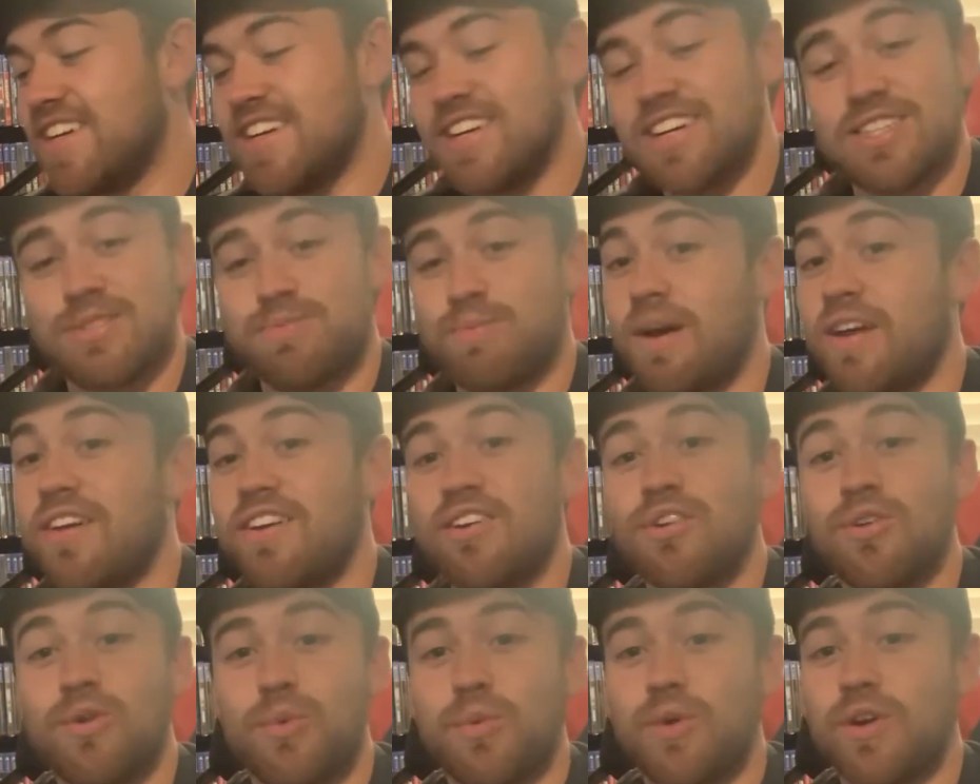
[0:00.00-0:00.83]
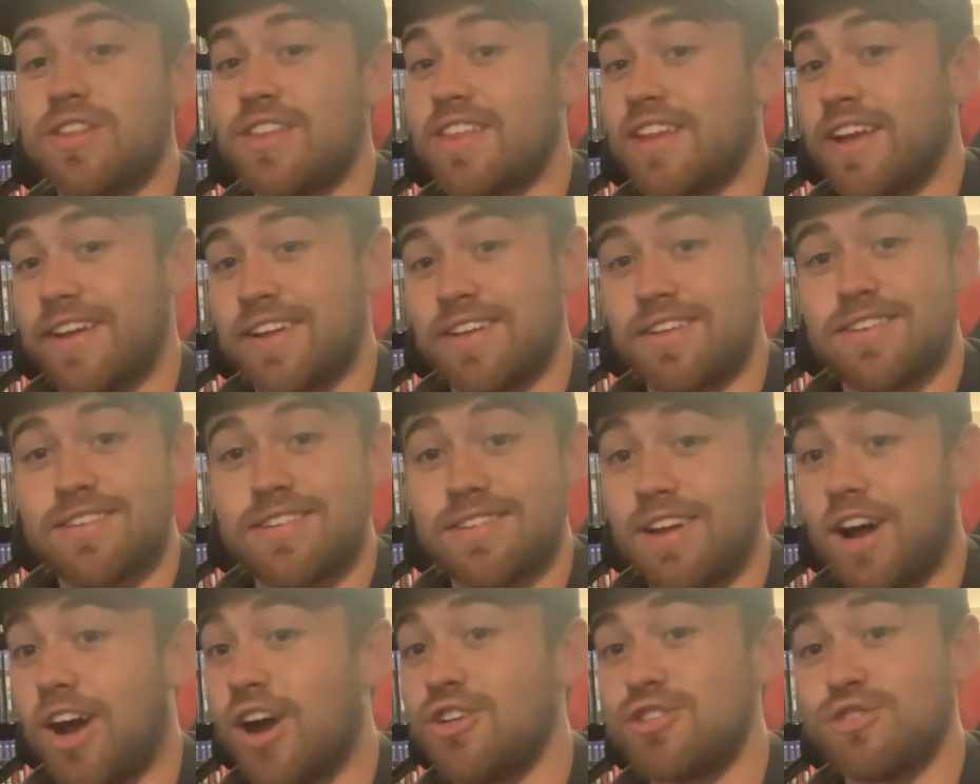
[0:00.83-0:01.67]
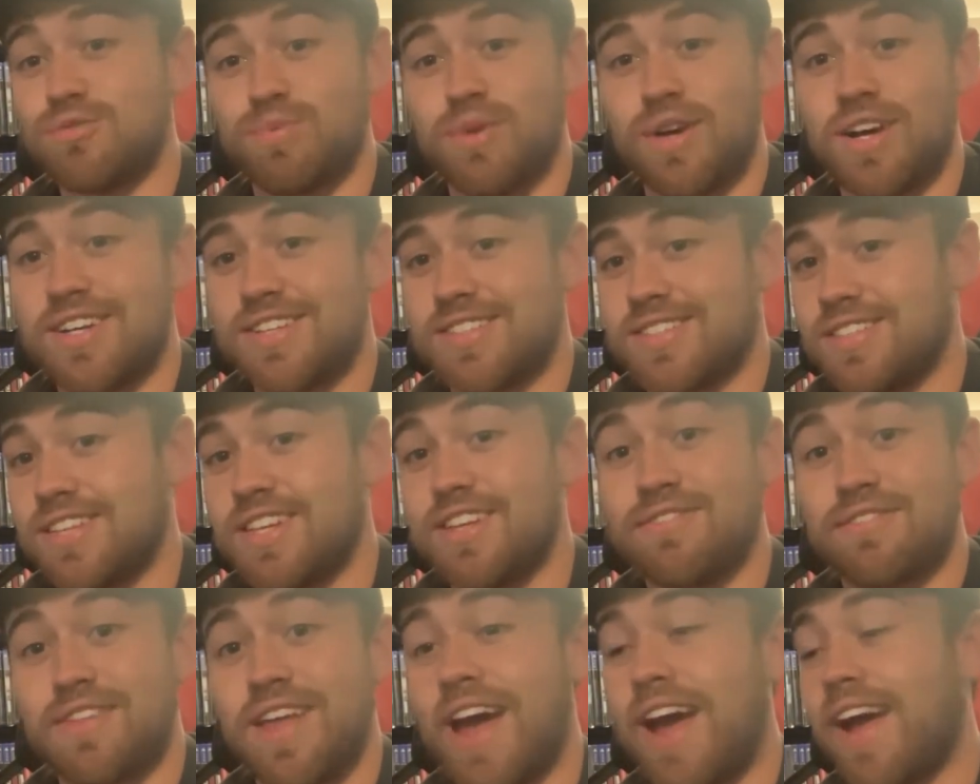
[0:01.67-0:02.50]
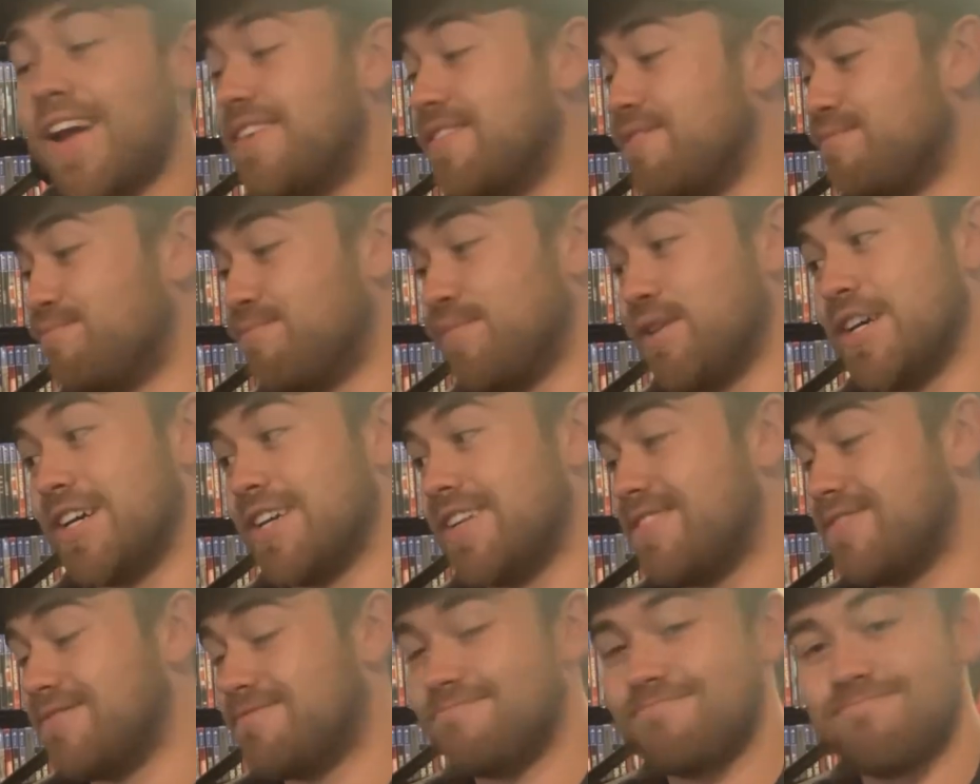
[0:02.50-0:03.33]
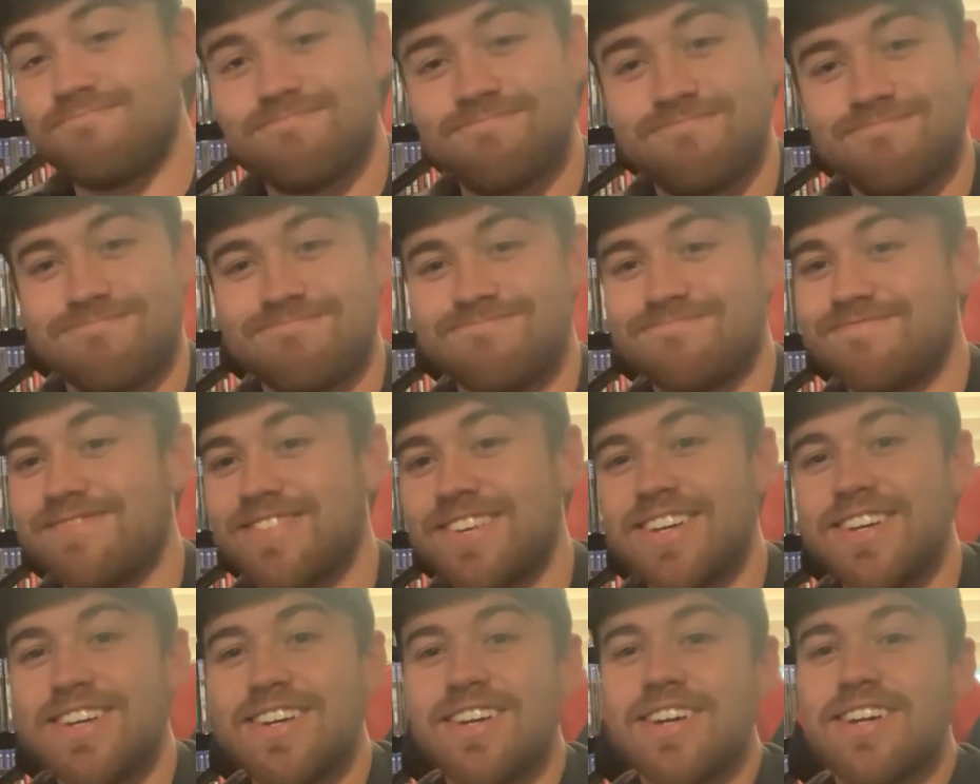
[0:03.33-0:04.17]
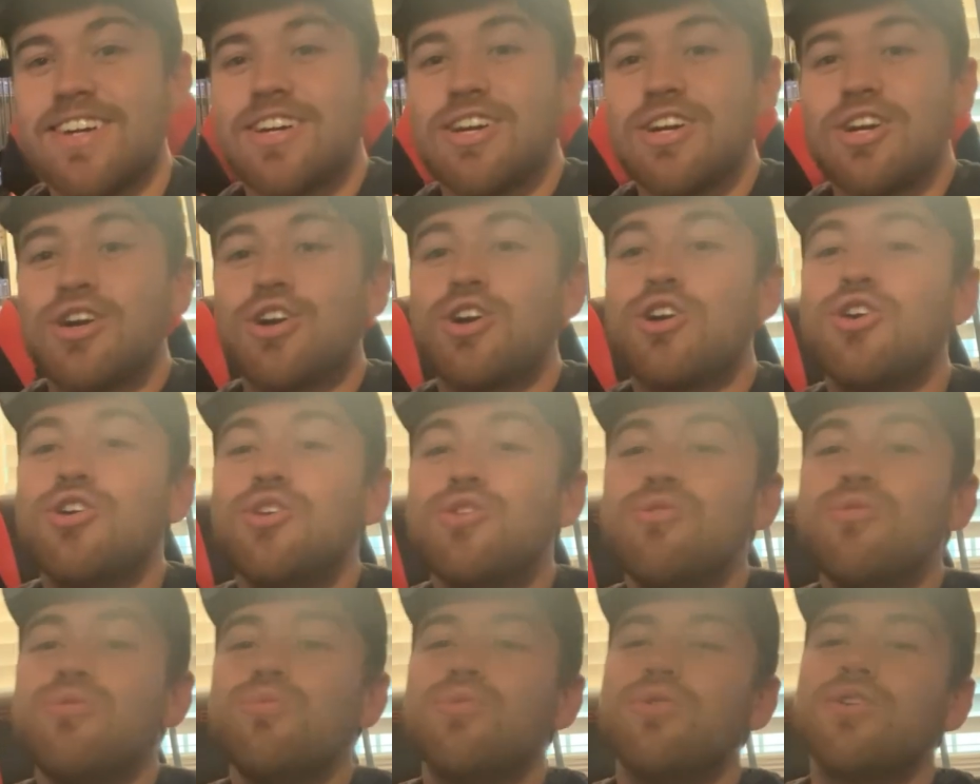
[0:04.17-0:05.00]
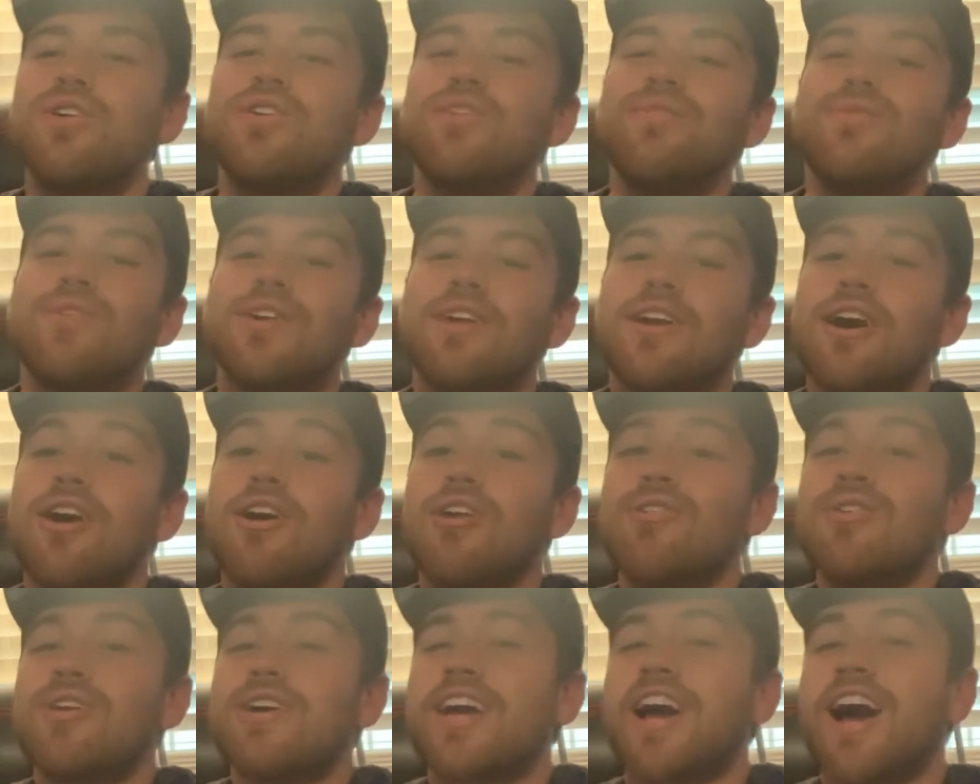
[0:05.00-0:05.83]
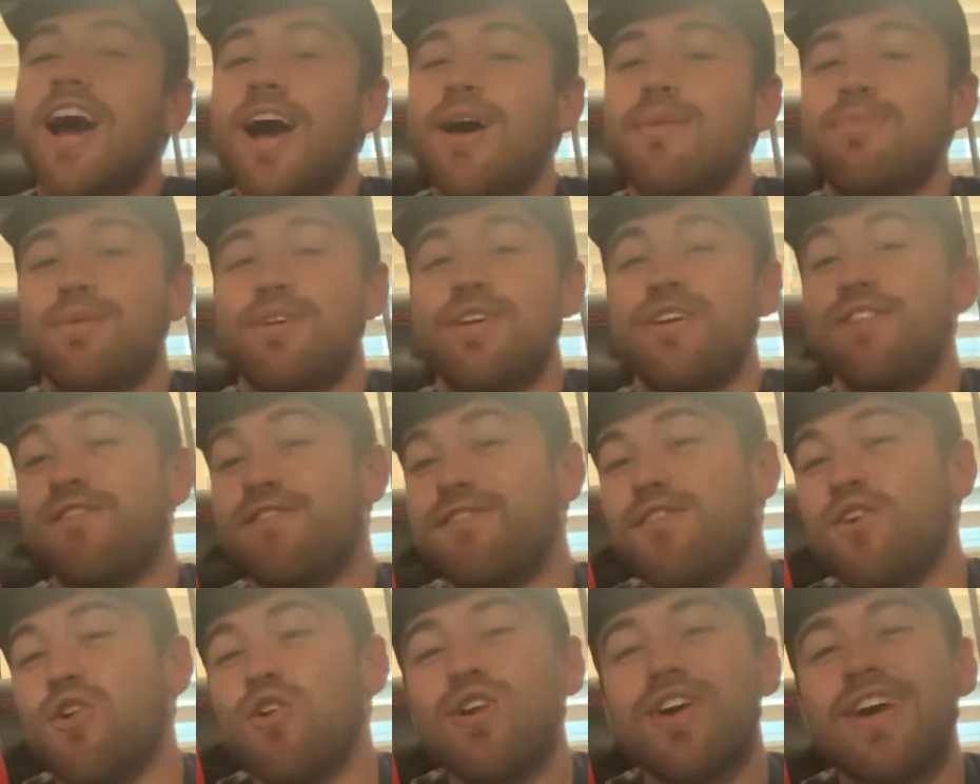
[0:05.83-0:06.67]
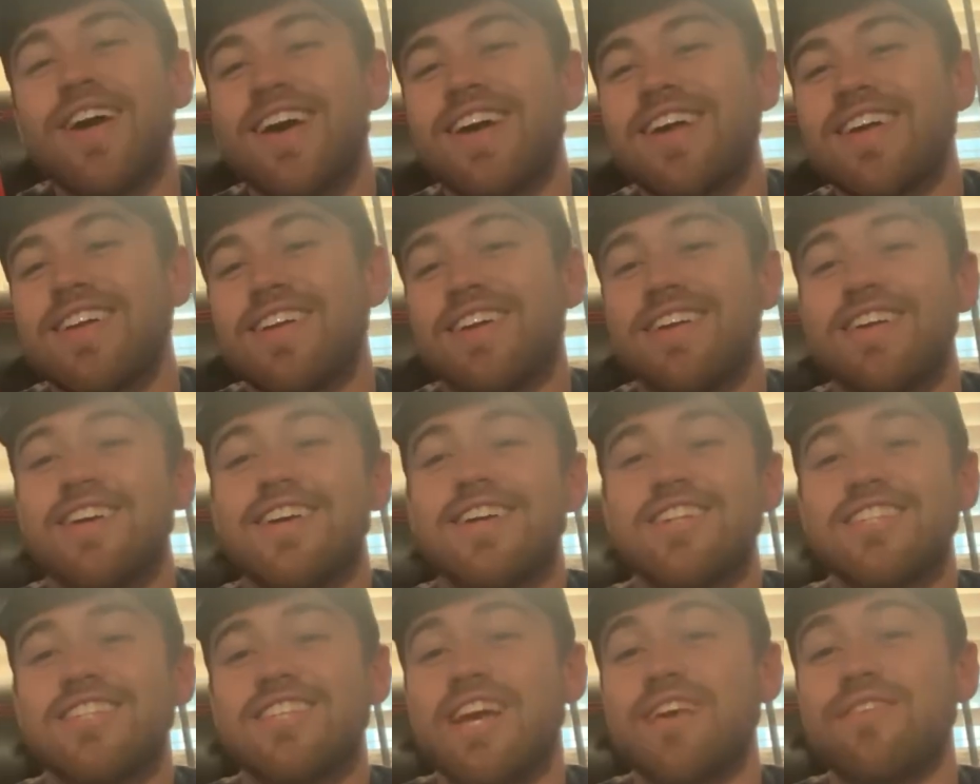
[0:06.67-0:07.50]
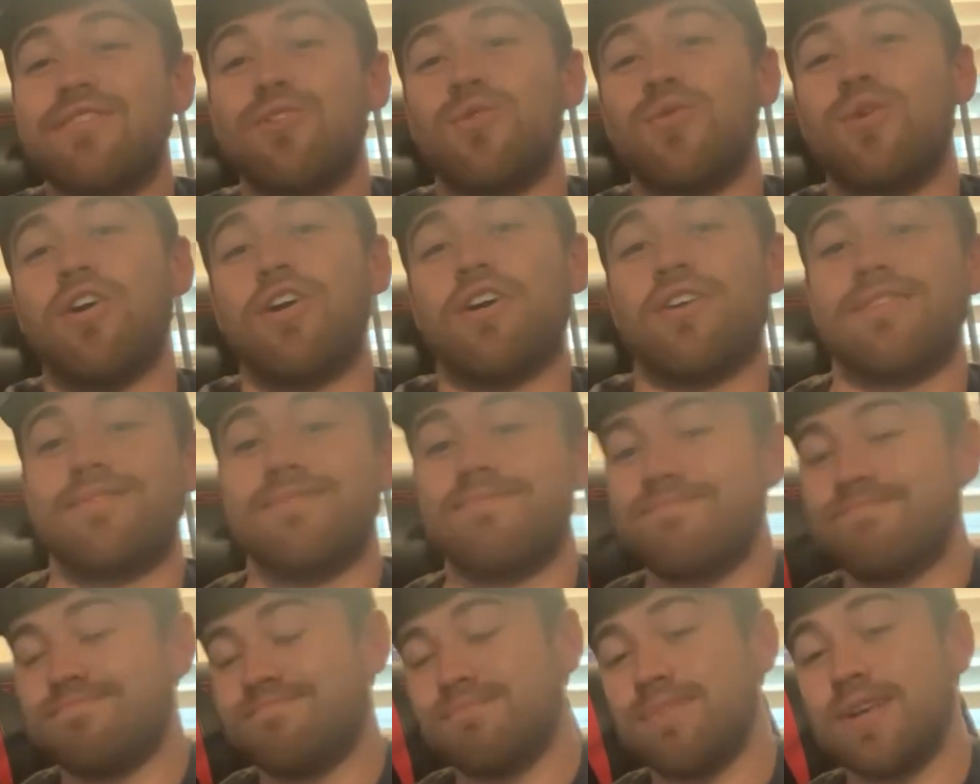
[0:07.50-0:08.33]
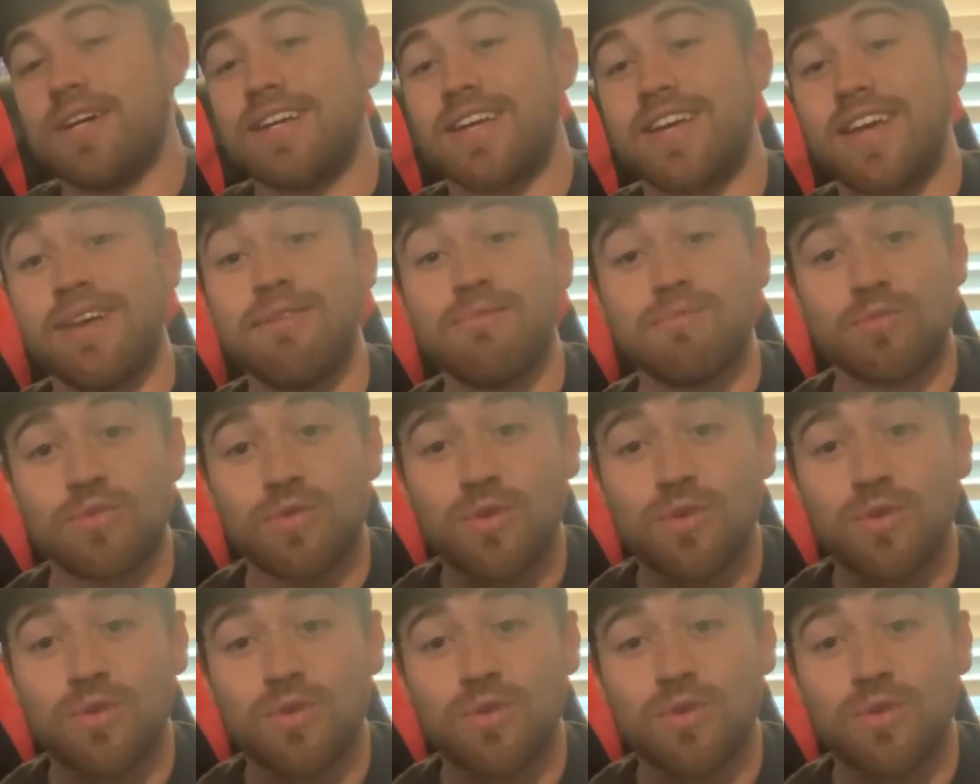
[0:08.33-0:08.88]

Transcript: It's probably only worth like a hundred bucks, if that, but who wouldn't want to own a copy of Fortnite Save the World? But yep,